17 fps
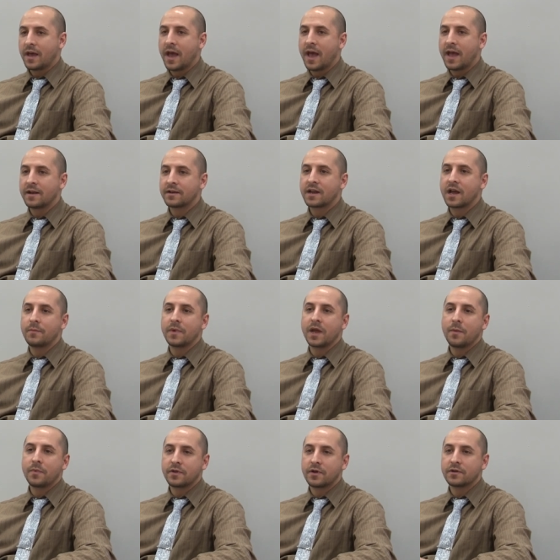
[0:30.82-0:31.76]
and
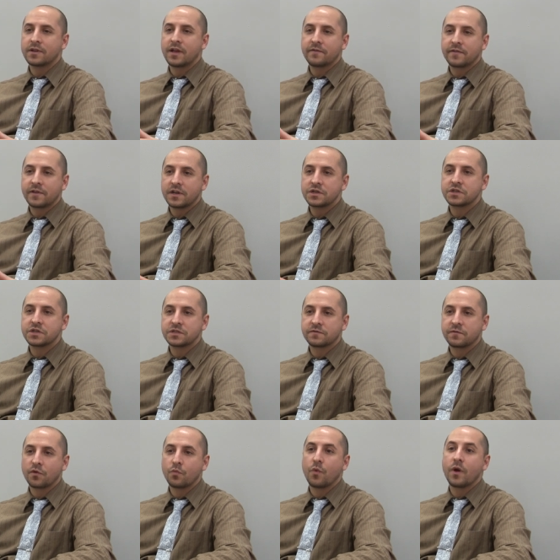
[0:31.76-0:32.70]
coming up with our
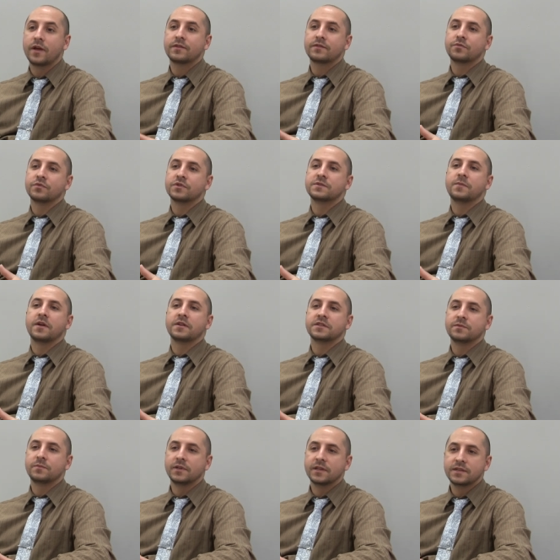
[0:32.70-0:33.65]
definitions for what
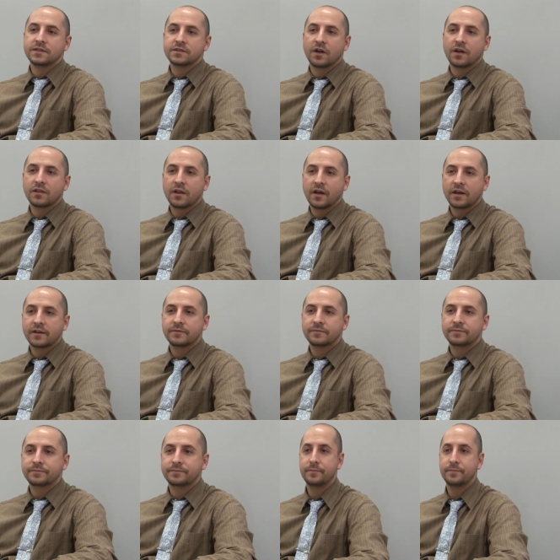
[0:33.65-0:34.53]
responsible is online.